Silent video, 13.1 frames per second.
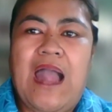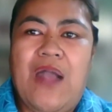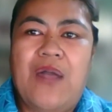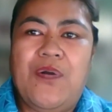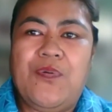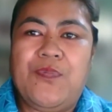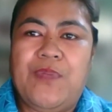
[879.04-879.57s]

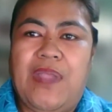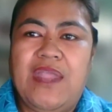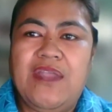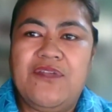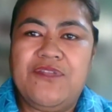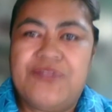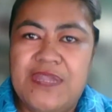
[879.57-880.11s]
our
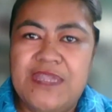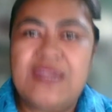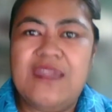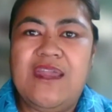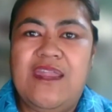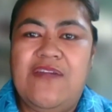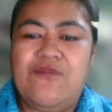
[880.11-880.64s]
way of
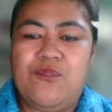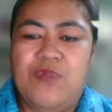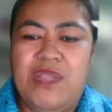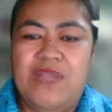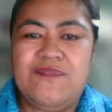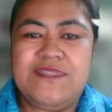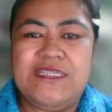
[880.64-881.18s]
thinking and our
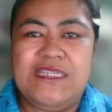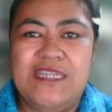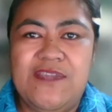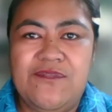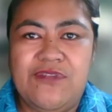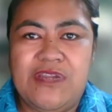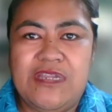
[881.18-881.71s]
way of
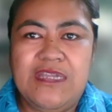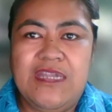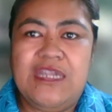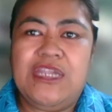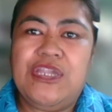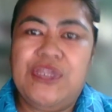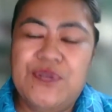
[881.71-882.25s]
delivery
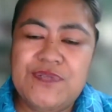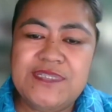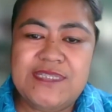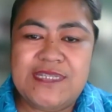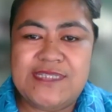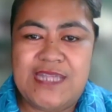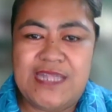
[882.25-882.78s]

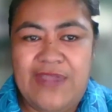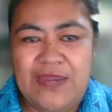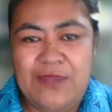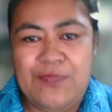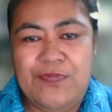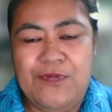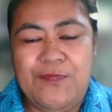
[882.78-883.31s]
using the
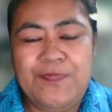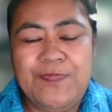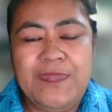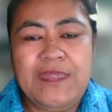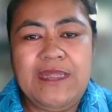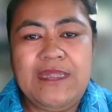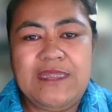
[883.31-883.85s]
technologies
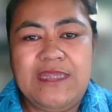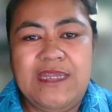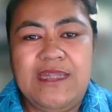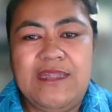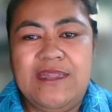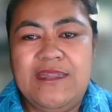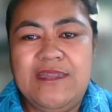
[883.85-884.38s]

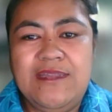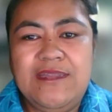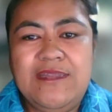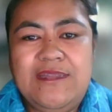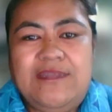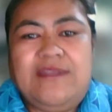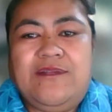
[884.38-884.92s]
available,
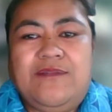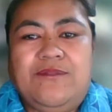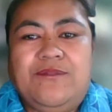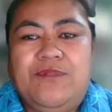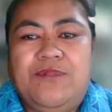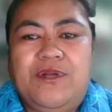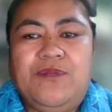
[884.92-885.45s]
then
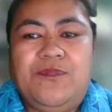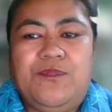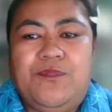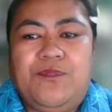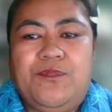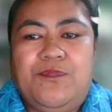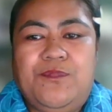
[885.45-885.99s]

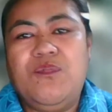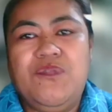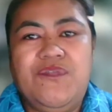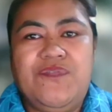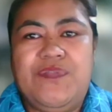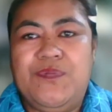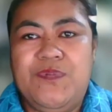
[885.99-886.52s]

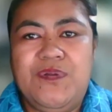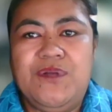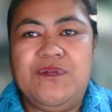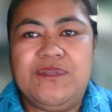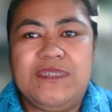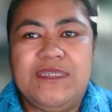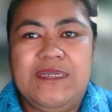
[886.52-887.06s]
we can
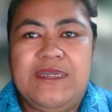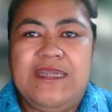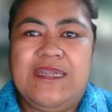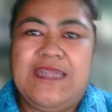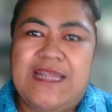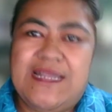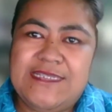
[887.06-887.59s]
cope with the
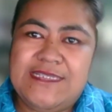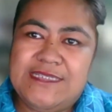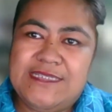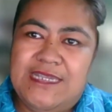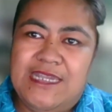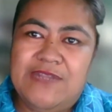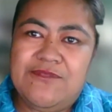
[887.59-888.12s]
world
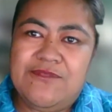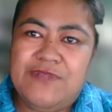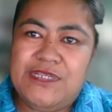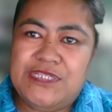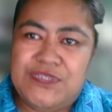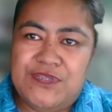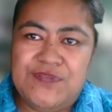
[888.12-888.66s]
because
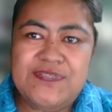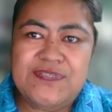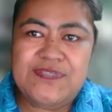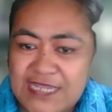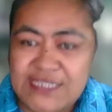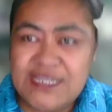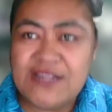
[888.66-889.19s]
it
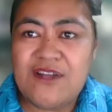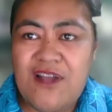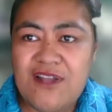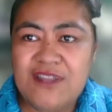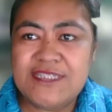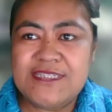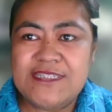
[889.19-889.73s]
reduces the
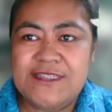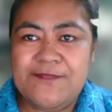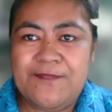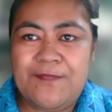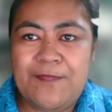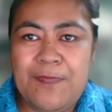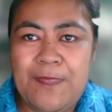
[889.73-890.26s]
transaction
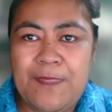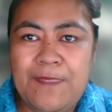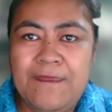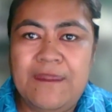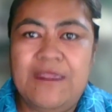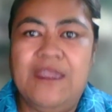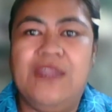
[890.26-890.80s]
cost.
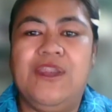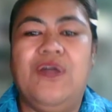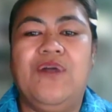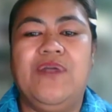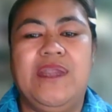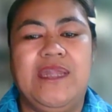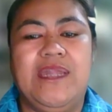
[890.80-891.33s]
You
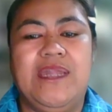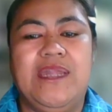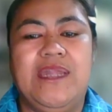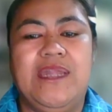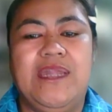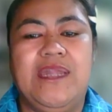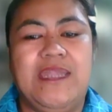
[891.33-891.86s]
know, it
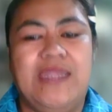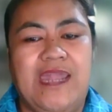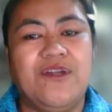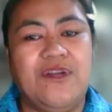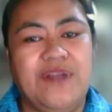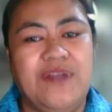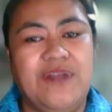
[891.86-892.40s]

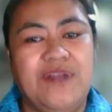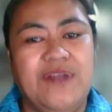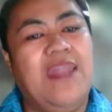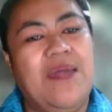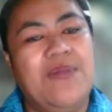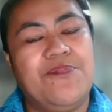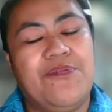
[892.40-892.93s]
can connect
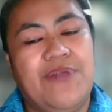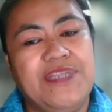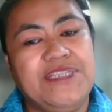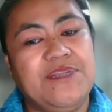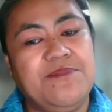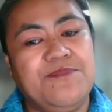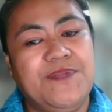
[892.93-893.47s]
and give
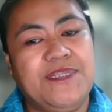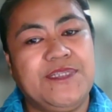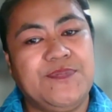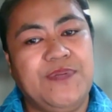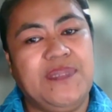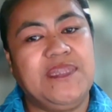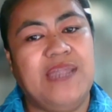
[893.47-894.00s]
more
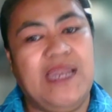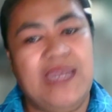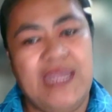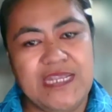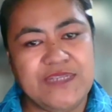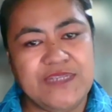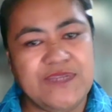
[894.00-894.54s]
collaboration
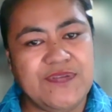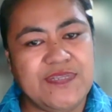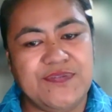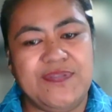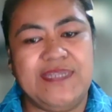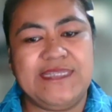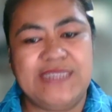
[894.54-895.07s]
between the
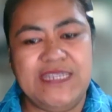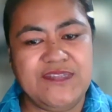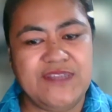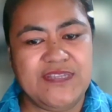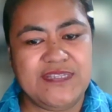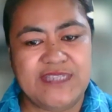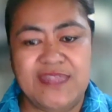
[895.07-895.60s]
lecturers or
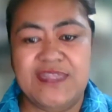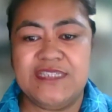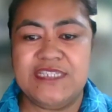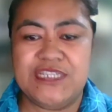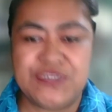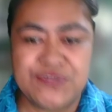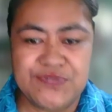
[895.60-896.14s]
the
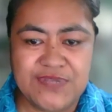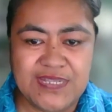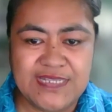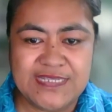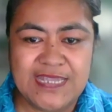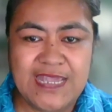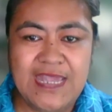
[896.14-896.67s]
teachers and the
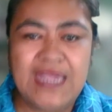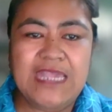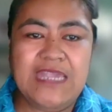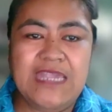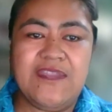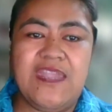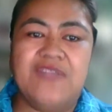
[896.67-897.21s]
students.
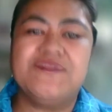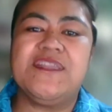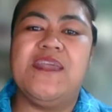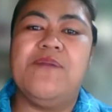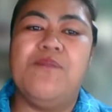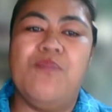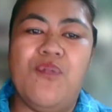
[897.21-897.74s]
It
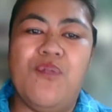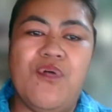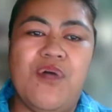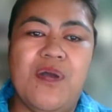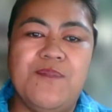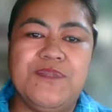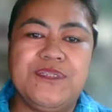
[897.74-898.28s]
gives them
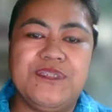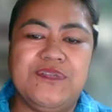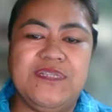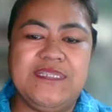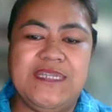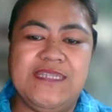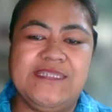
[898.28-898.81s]
more
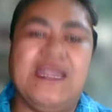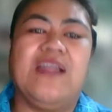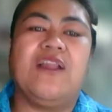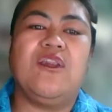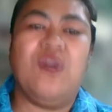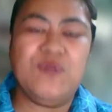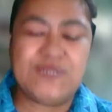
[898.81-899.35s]
opportunities
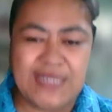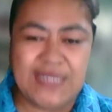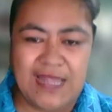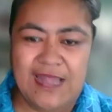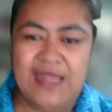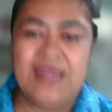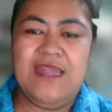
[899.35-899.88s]
and
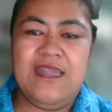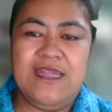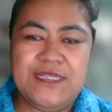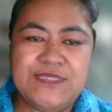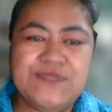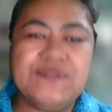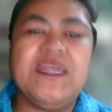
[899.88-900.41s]
closer
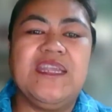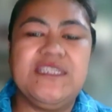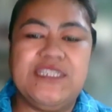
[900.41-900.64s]
to their